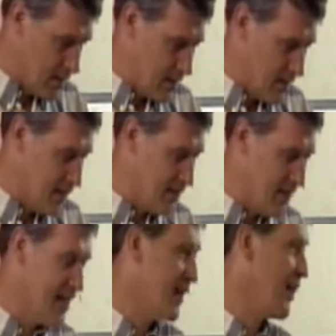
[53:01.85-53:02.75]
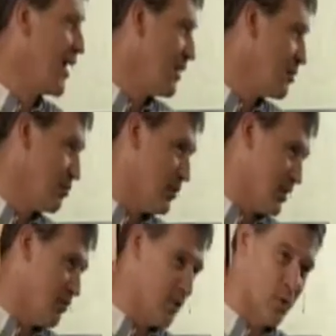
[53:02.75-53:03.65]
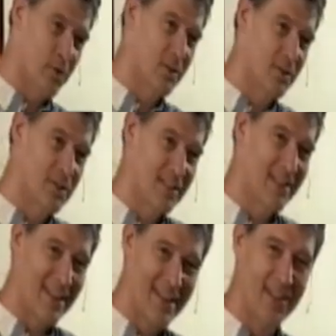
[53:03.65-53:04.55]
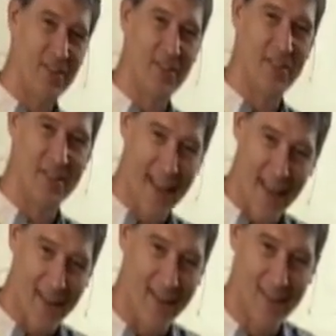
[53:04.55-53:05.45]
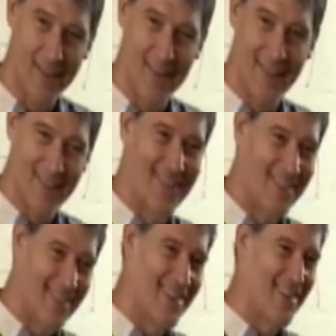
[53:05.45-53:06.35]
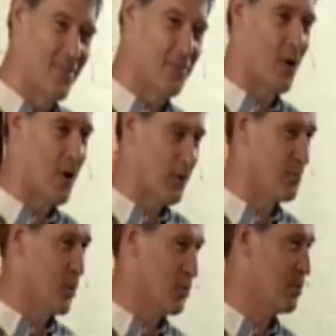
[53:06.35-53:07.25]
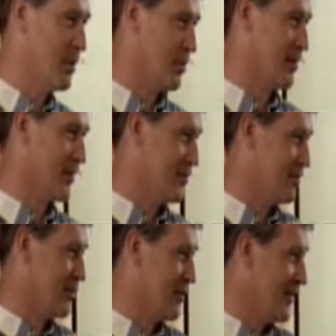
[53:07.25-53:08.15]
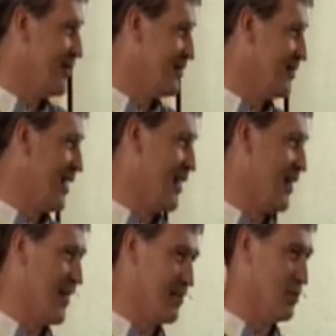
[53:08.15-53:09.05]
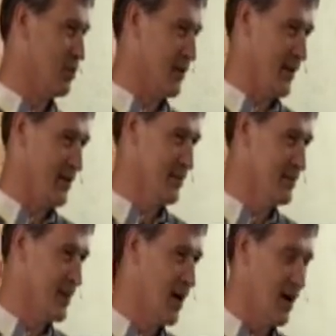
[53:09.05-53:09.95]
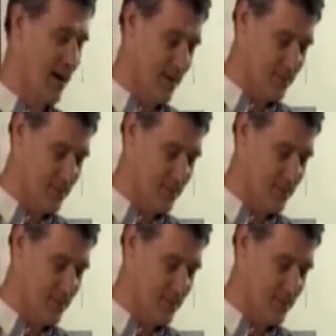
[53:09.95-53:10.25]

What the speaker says: The Enlightenment, folks, is dead as far as most people are concerned. It is dead as a doornail. All right.